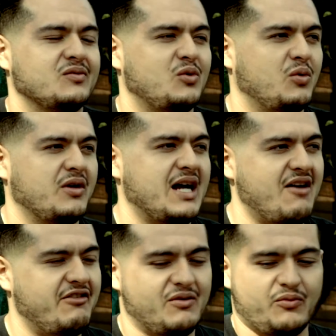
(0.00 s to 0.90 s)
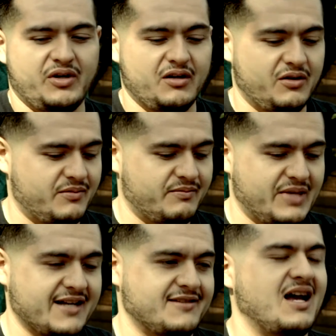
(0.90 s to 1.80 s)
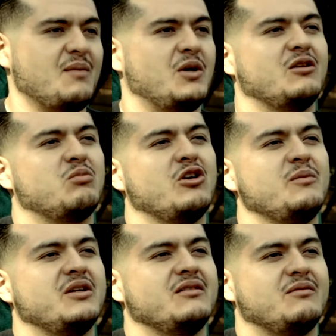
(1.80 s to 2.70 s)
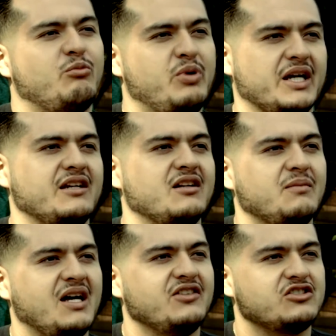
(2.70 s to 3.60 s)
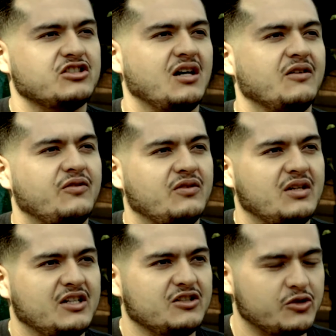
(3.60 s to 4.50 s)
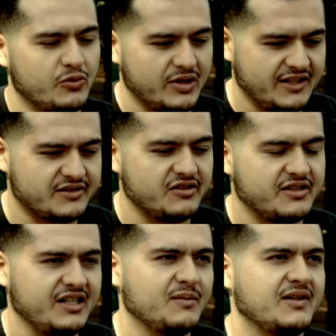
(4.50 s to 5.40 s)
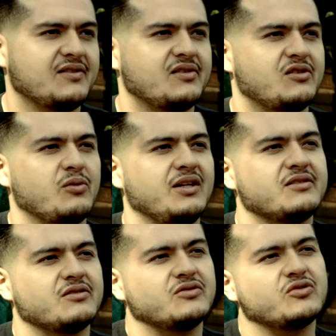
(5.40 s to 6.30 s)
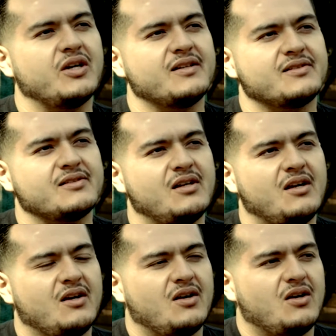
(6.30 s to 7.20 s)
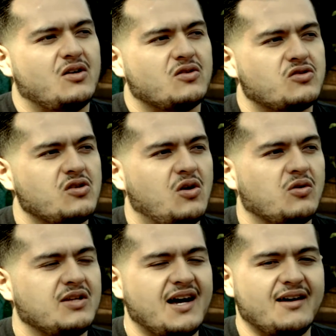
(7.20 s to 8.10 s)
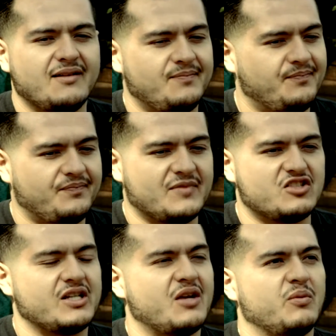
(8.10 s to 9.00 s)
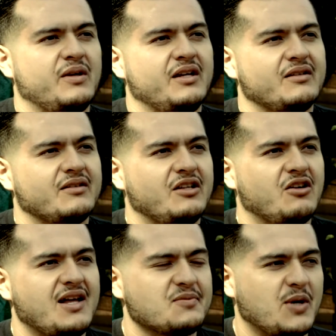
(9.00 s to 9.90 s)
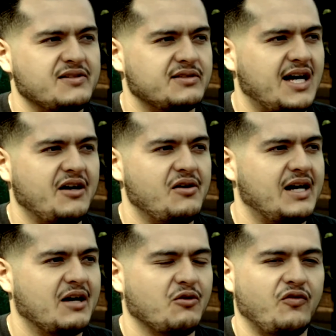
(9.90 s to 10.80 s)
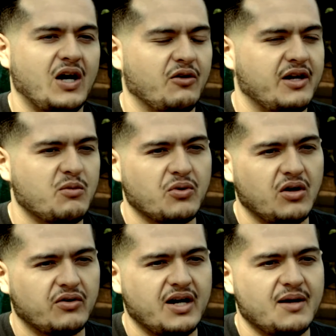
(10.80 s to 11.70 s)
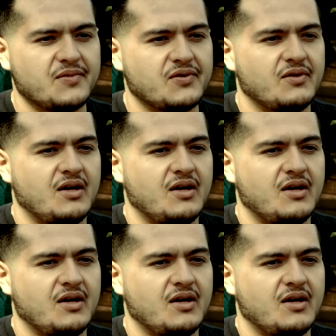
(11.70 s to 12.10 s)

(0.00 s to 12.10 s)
who were having a real bad time on deployment, picking up heavy stuff to release their demons, to release their stress. So that stayed with me. That's my style. I don't follow any programs.